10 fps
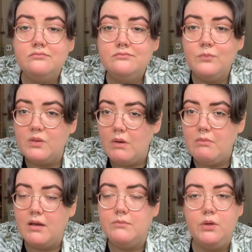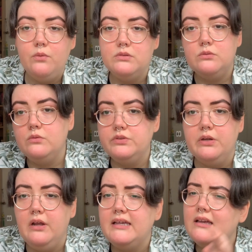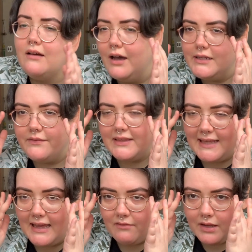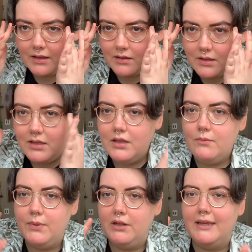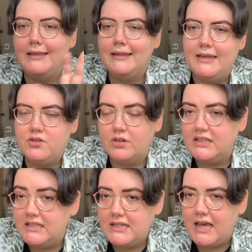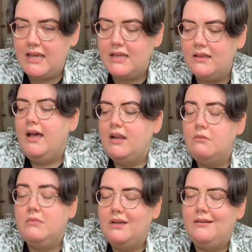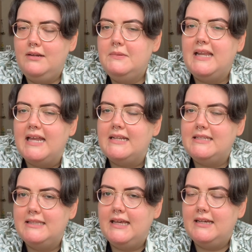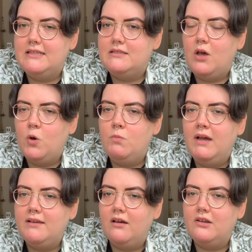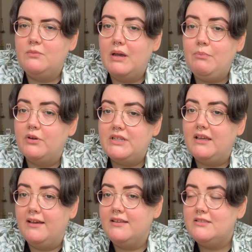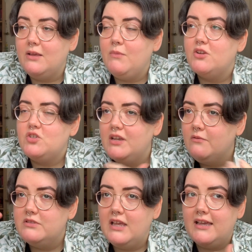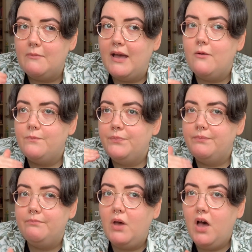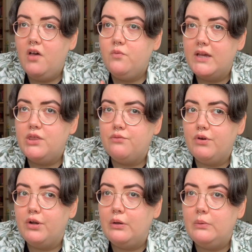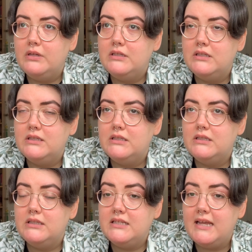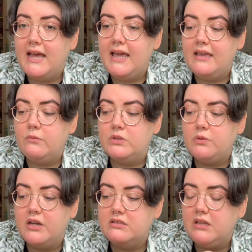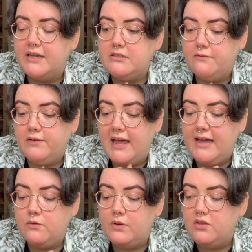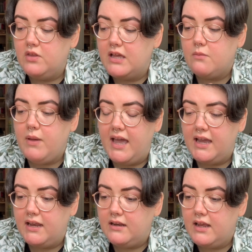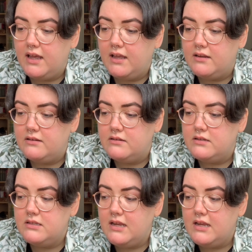with my mum, who was also like kind of in the area but like later on in the day. And I'm glad I did that, because oh my god, my body hurt so much. It was like about halfway through the day was where I started to flag with like pain and